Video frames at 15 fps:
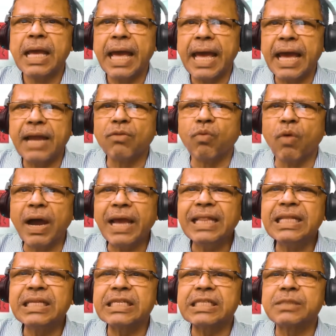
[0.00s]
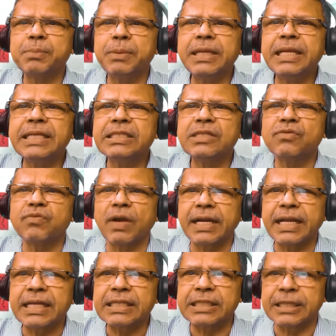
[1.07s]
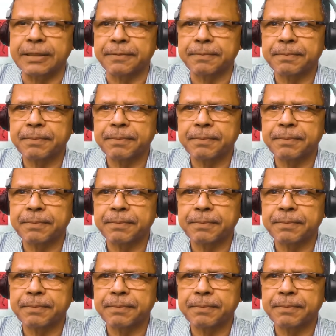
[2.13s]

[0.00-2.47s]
And while this experience is fantastic,